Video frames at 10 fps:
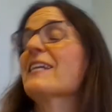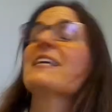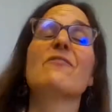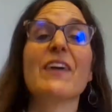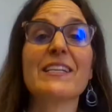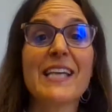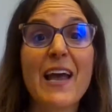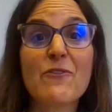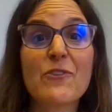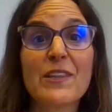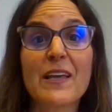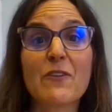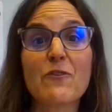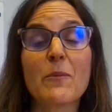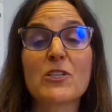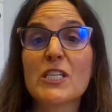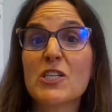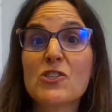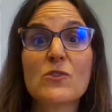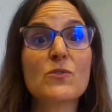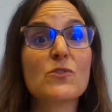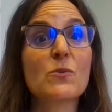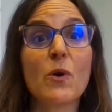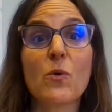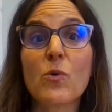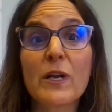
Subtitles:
as it can affect everything from our tissues to our